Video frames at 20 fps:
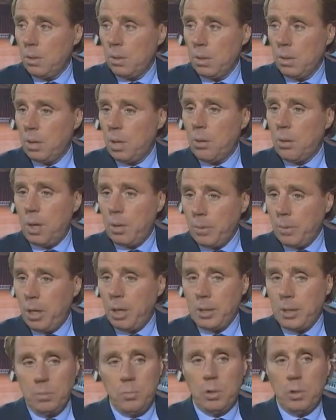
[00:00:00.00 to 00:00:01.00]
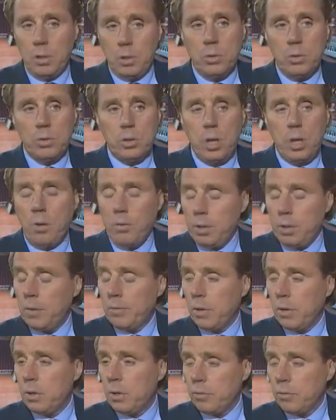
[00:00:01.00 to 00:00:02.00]
you know, I'm, I did not want to lose Tony.
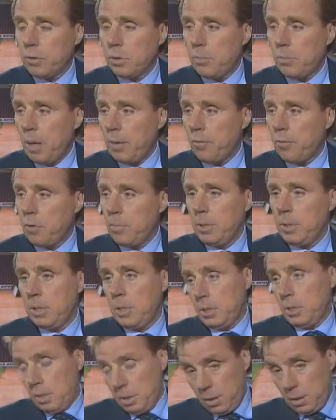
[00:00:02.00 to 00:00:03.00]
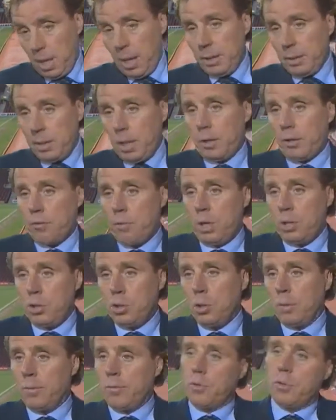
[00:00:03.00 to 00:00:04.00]
I've got a lot of respect for him. He's, he's, again done a great
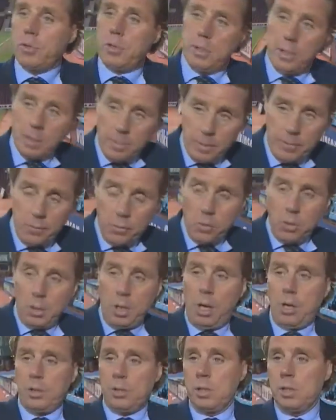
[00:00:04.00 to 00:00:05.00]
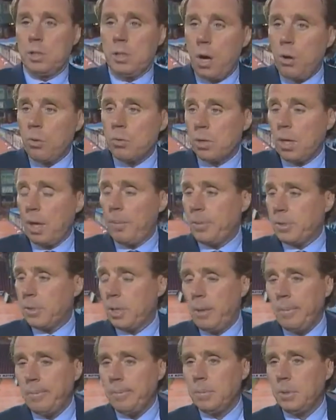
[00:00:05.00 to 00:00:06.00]
job for us. The year before last, his goals kept us
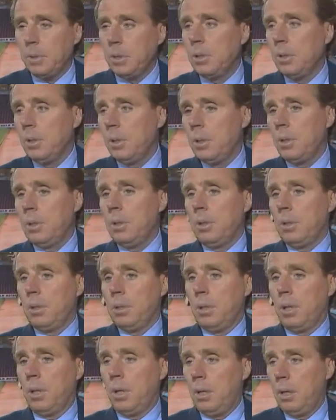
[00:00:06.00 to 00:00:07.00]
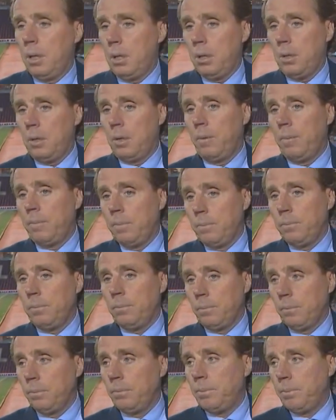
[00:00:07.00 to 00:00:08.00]
up. Um,
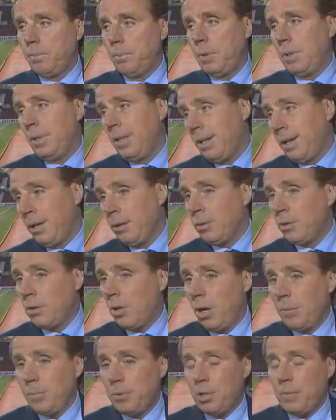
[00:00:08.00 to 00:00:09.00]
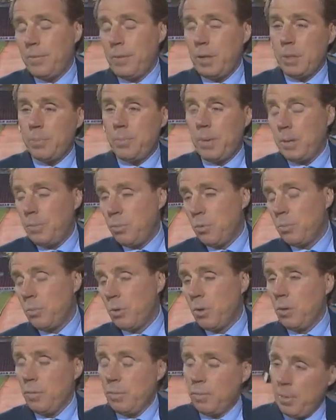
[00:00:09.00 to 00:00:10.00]
but you know, time things people
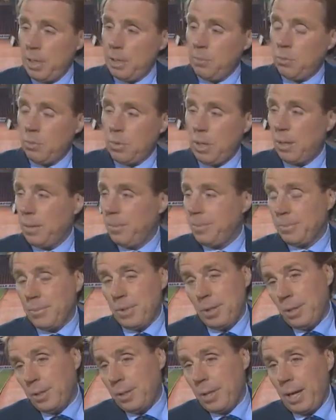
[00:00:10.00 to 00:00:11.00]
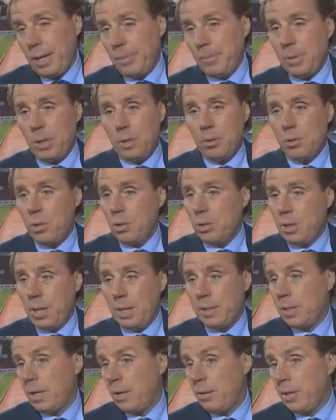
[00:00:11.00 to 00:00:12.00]
move and people um, and the game goes on, and
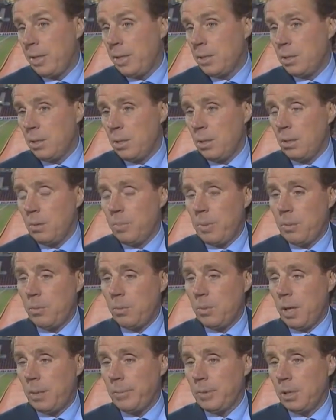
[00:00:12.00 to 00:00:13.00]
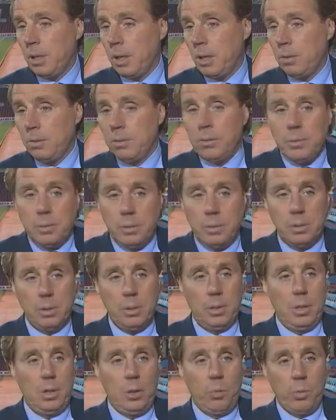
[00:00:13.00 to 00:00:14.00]
that's how it is. You know, people come and go,
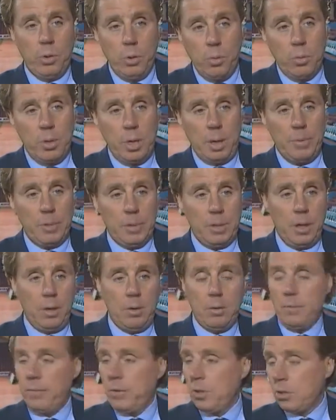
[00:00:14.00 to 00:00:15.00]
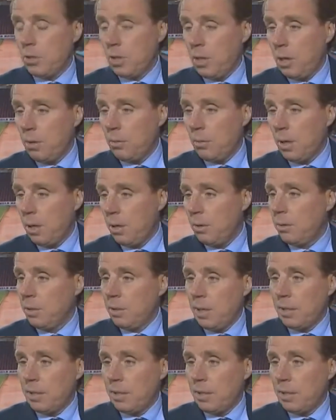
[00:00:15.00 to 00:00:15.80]
and we all come and go, and eventually I'll go, and